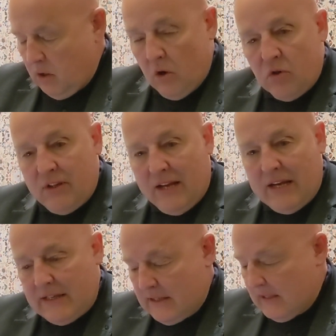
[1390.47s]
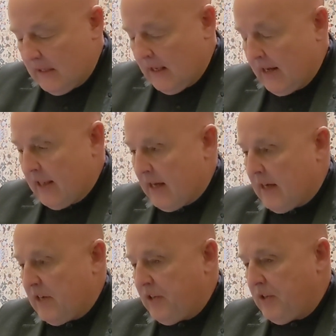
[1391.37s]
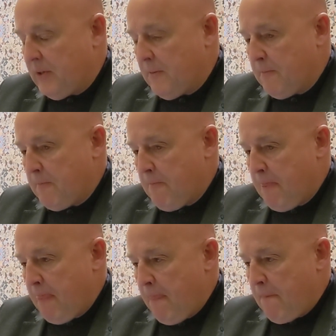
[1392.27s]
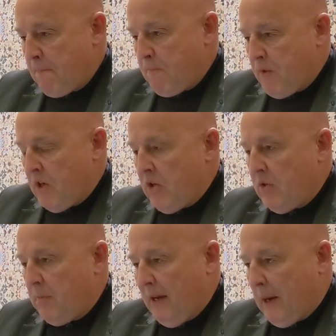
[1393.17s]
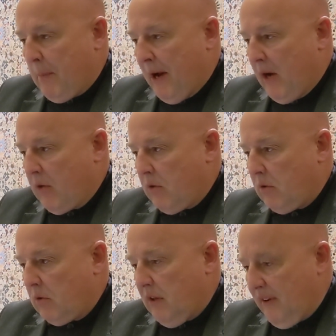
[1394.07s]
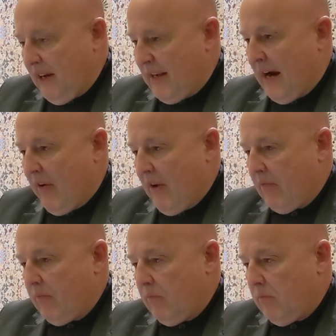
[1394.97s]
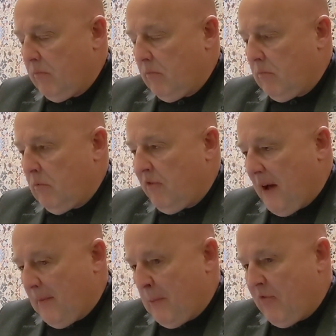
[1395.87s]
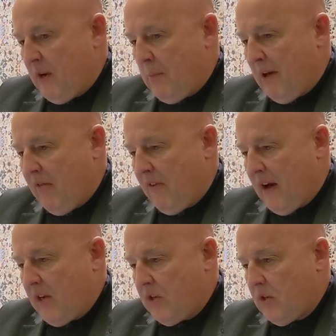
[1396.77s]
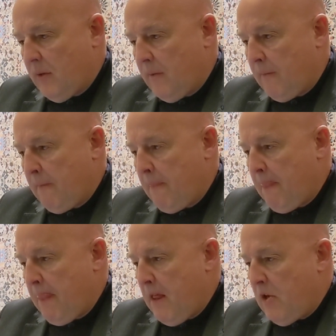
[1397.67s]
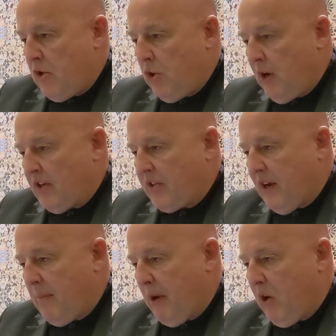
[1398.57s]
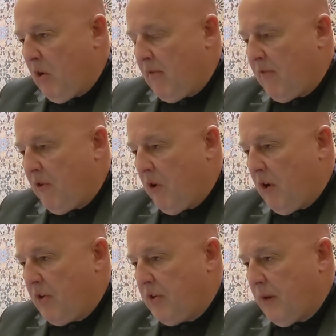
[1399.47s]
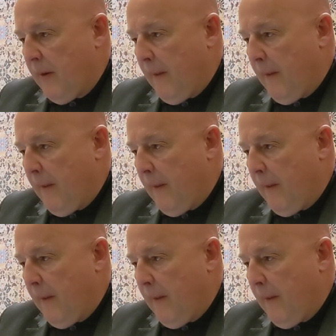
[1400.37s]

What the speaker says: On days like these, you speak about living in Derry, and the family moving to Belfast. You get signed by Nottingham Forest.